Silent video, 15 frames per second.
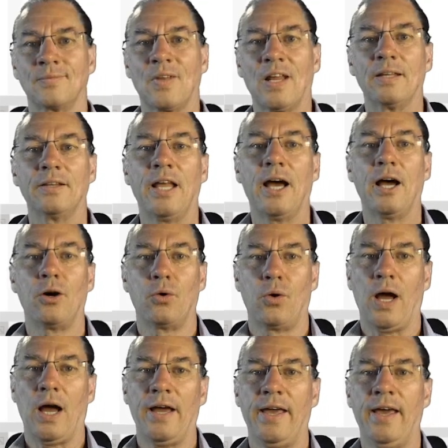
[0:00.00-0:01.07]
Now,
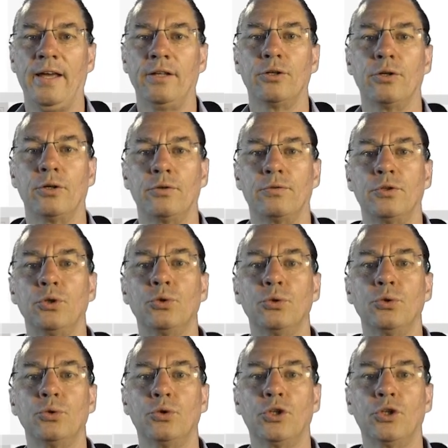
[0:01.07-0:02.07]
I had a few